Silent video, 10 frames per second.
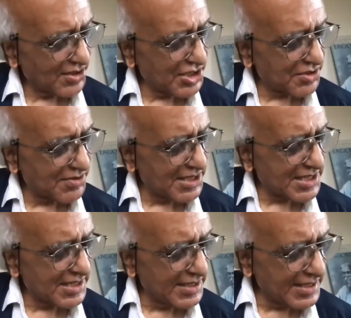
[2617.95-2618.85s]

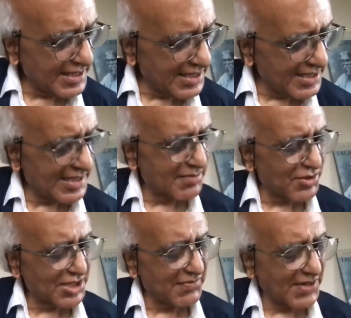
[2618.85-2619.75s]
students' need and
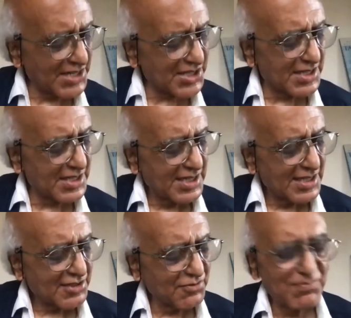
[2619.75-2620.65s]
motivation
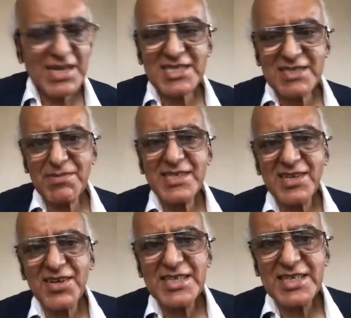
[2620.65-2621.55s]
to maximize
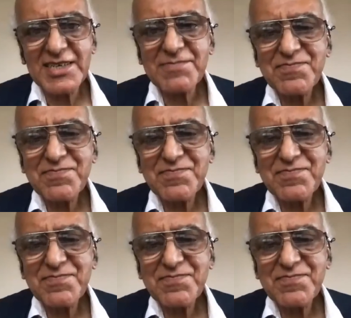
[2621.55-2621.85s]
learning.